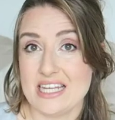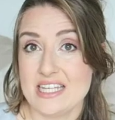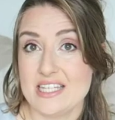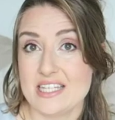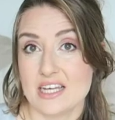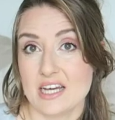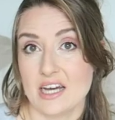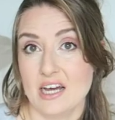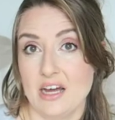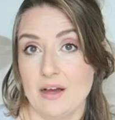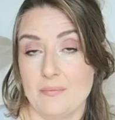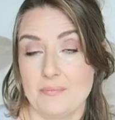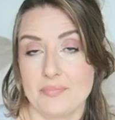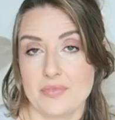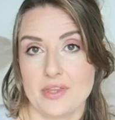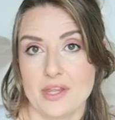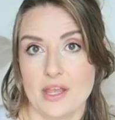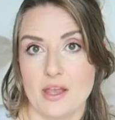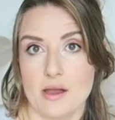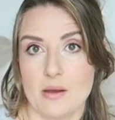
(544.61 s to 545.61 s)
liter
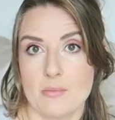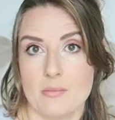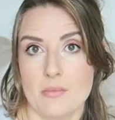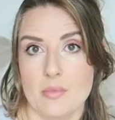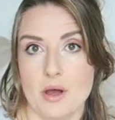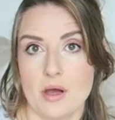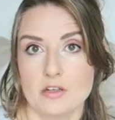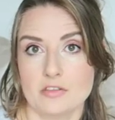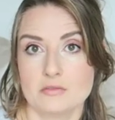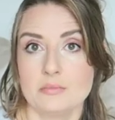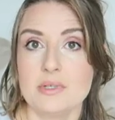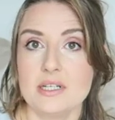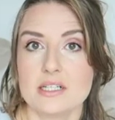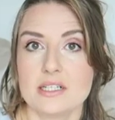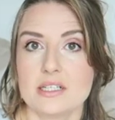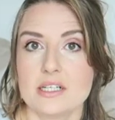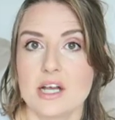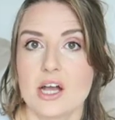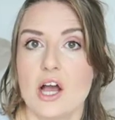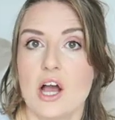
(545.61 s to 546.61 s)
of
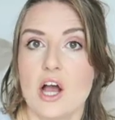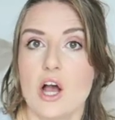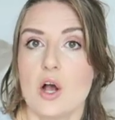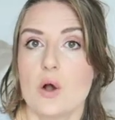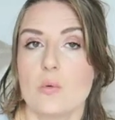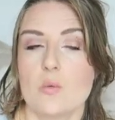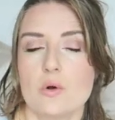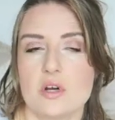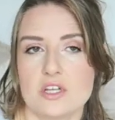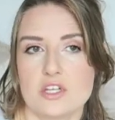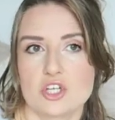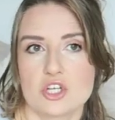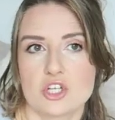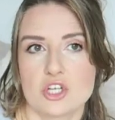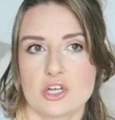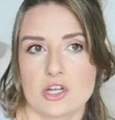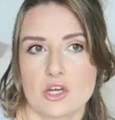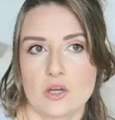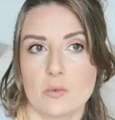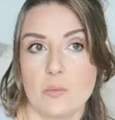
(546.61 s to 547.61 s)
milk,
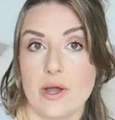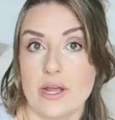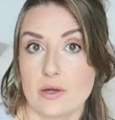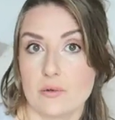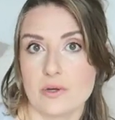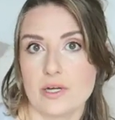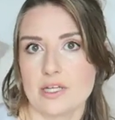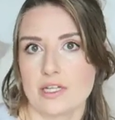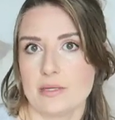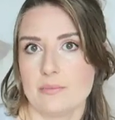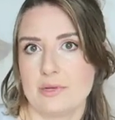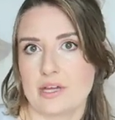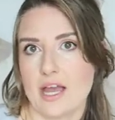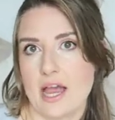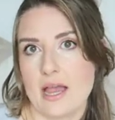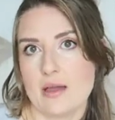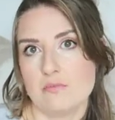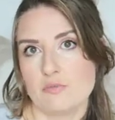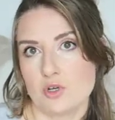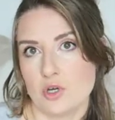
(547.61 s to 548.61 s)
which quite quickly
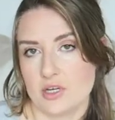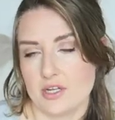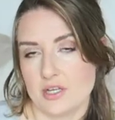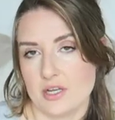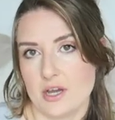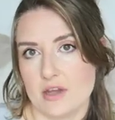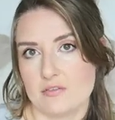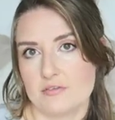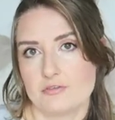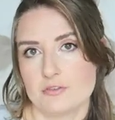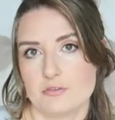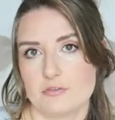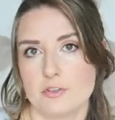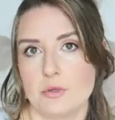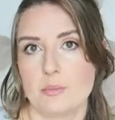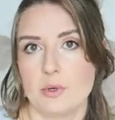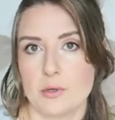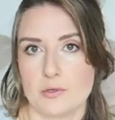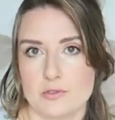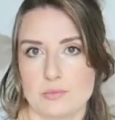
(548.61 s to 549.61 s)
became not enough
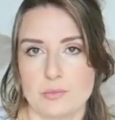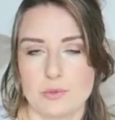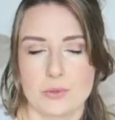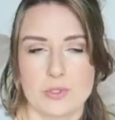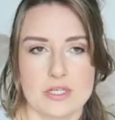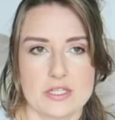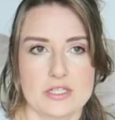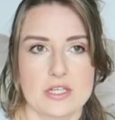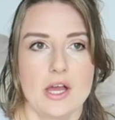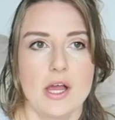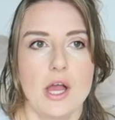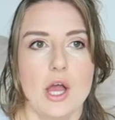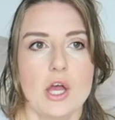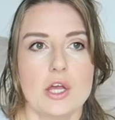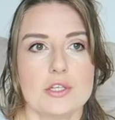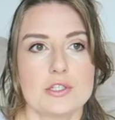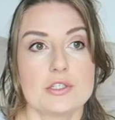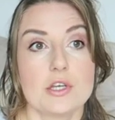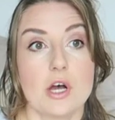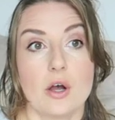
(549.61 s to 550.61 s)
for both boys.
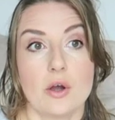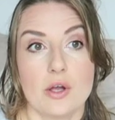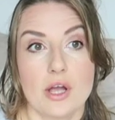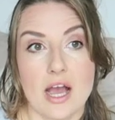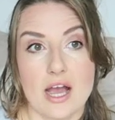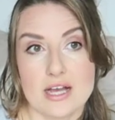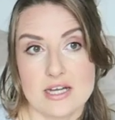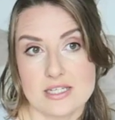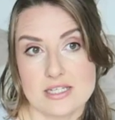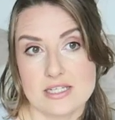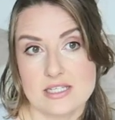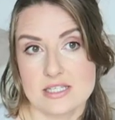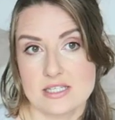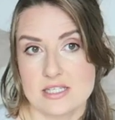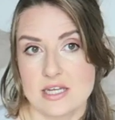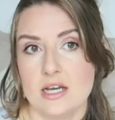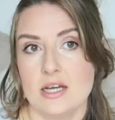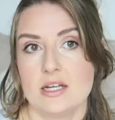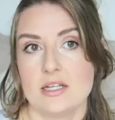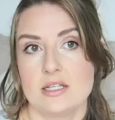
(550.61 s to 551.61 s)
So I
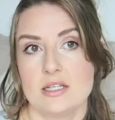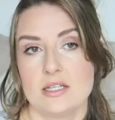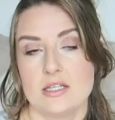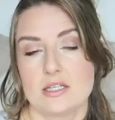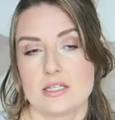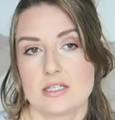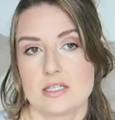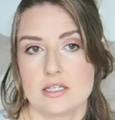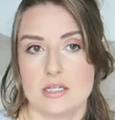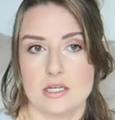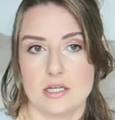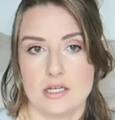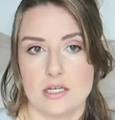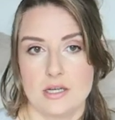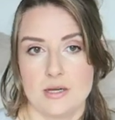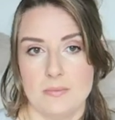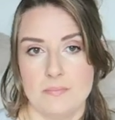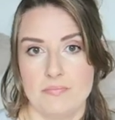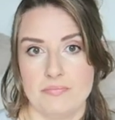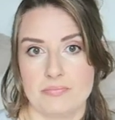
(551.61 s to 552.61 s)
started
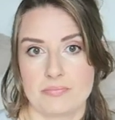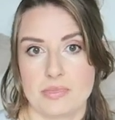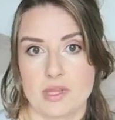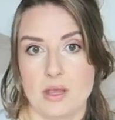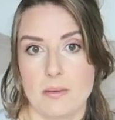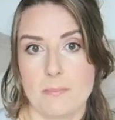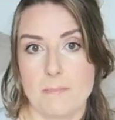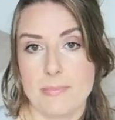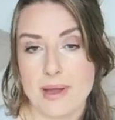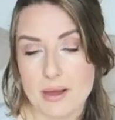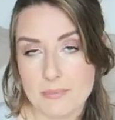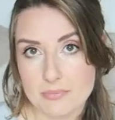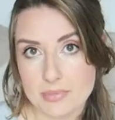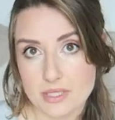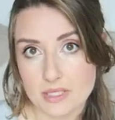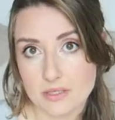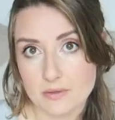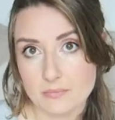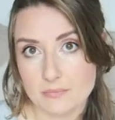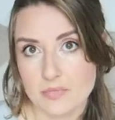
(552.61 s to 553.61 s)

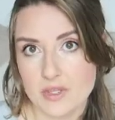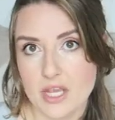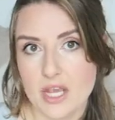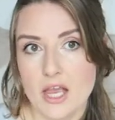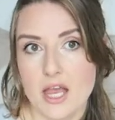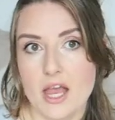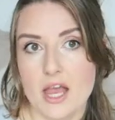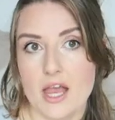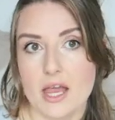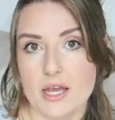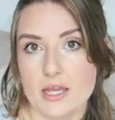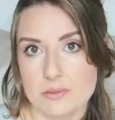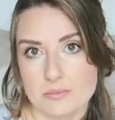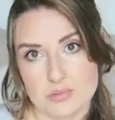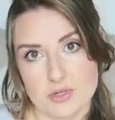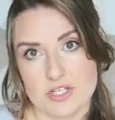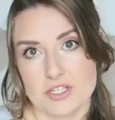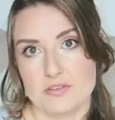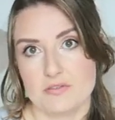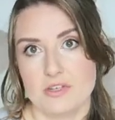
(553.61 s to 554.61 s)
pumping and
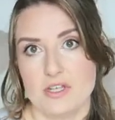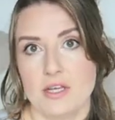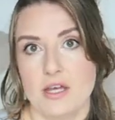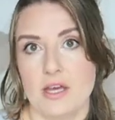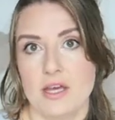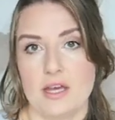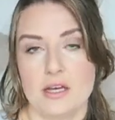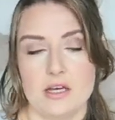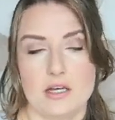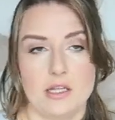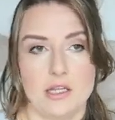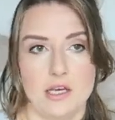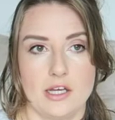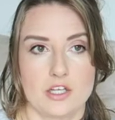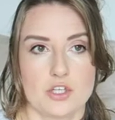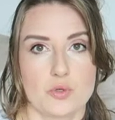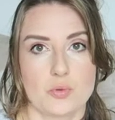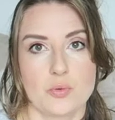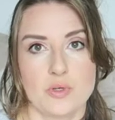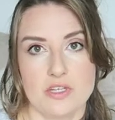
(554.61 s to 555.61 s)
breastfeeding
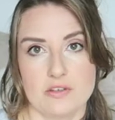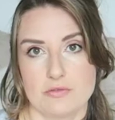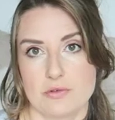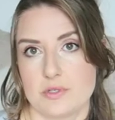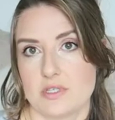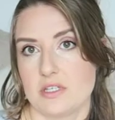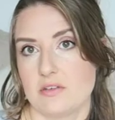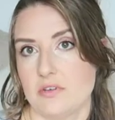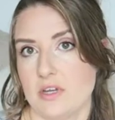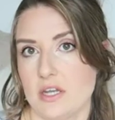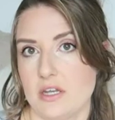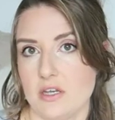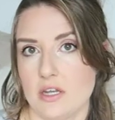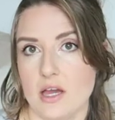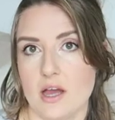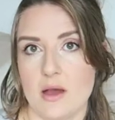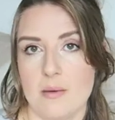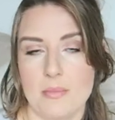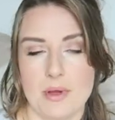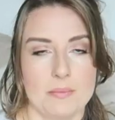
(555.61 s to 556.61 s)
like 24/7.
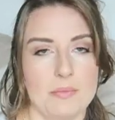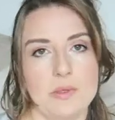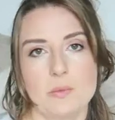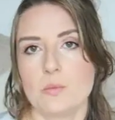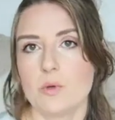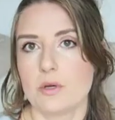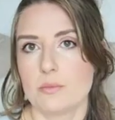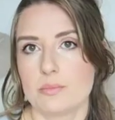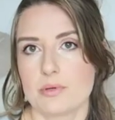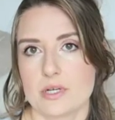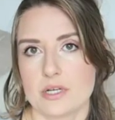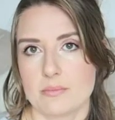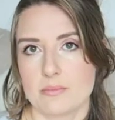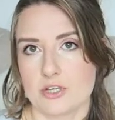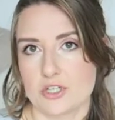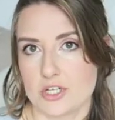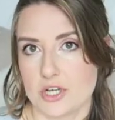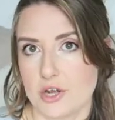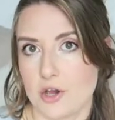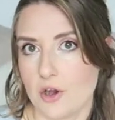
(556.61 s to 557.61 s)
I mean, we were pretty
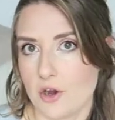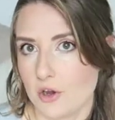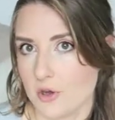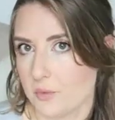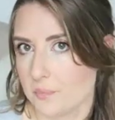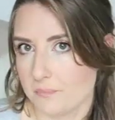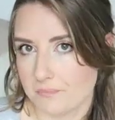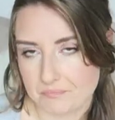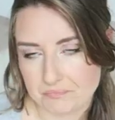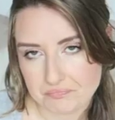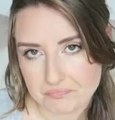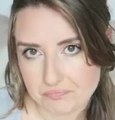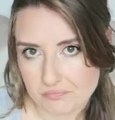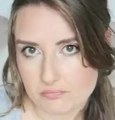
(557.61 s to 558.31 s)
much at home